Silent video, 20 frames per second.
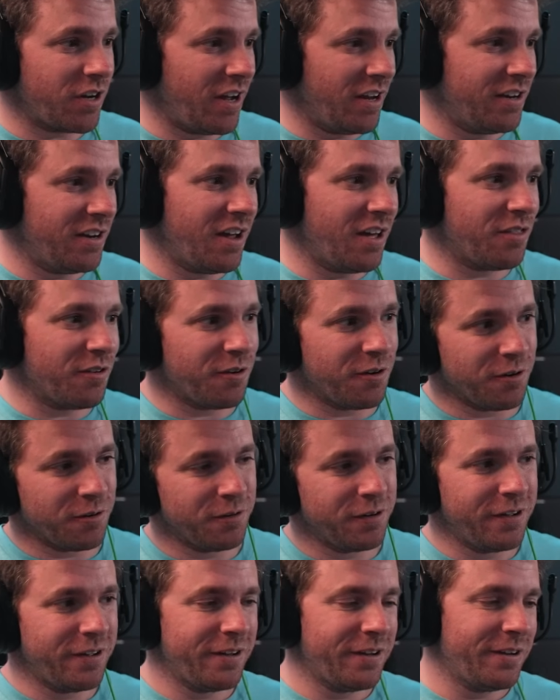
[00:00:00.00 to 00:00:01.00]

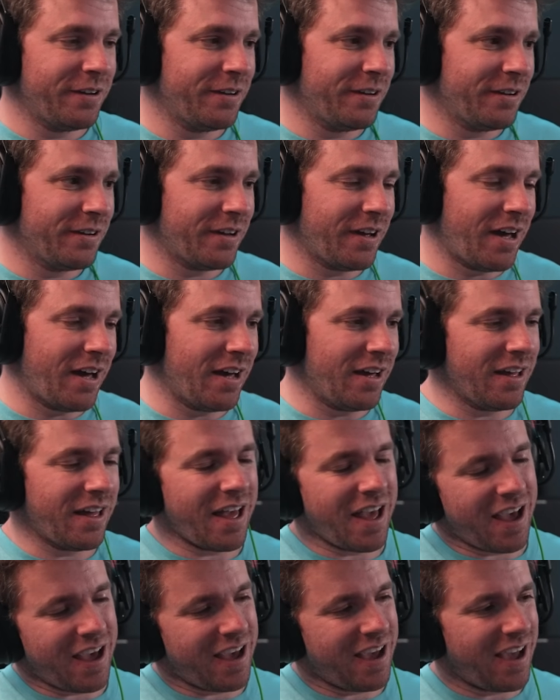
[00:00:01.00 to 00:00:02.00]
another
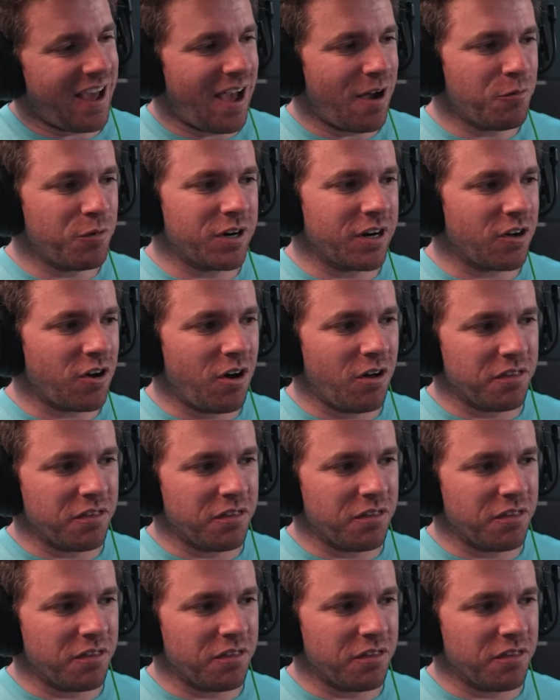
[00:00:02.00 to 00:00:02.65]
I wouldn't call